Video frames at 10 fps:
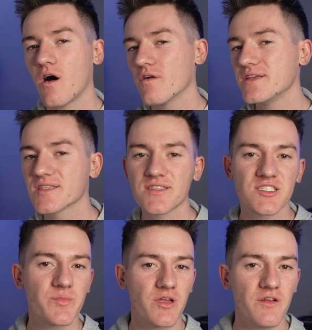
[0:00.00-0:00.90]
All these
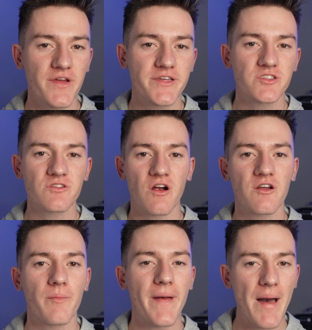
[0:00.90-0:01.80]
accessibility features are
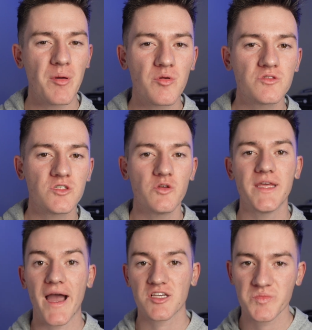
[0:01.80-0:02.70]
now mappable to
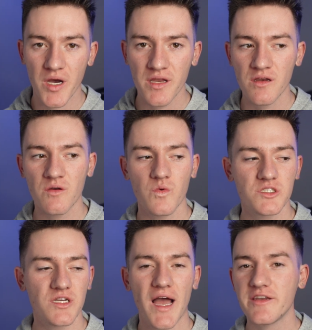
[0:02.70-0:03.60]
the action button,
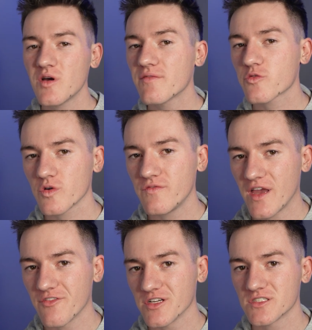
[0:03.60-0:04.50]
which I do have three
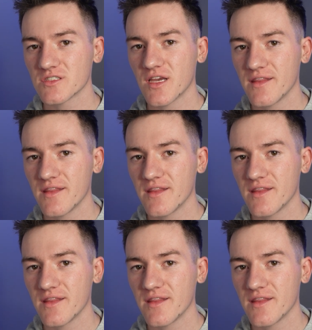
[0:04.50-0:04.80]
favorites.